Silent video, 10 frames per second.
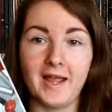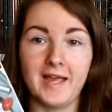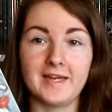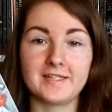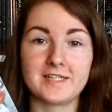
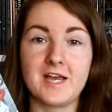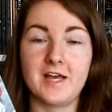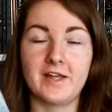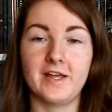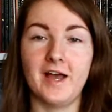And
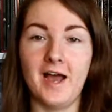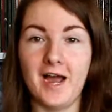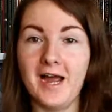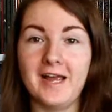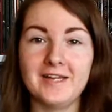
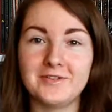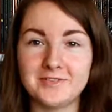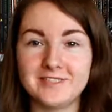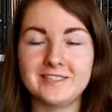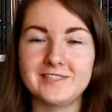I
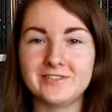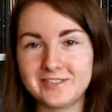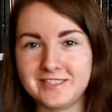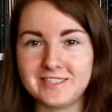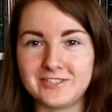really,
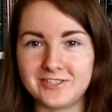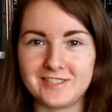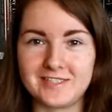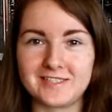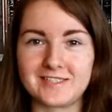really
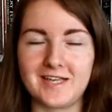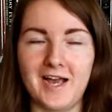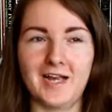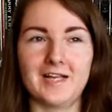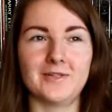enjoyed this.
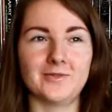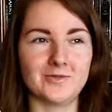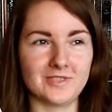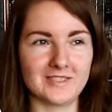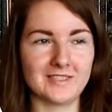I
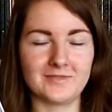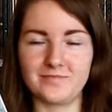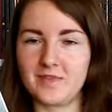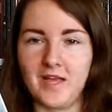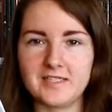really,
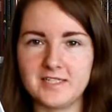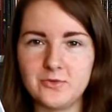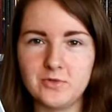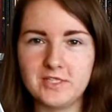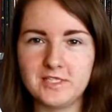I
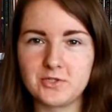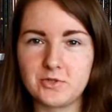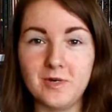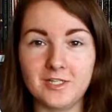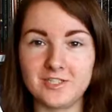say really
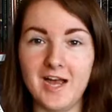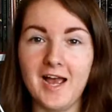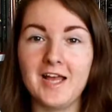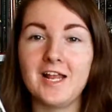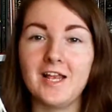so much.
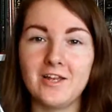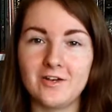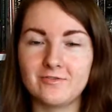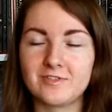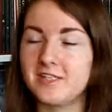I
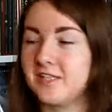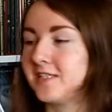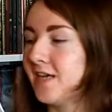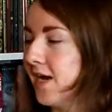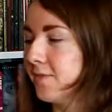love
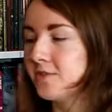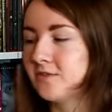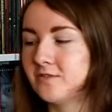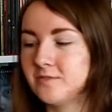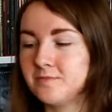this. I
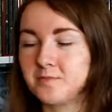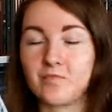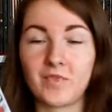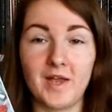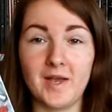absolutely,
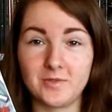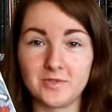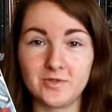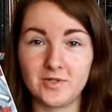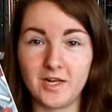I
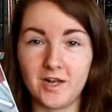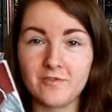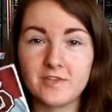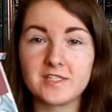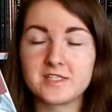absolutely
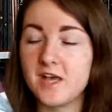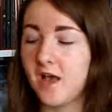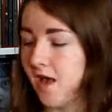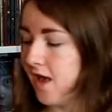love this.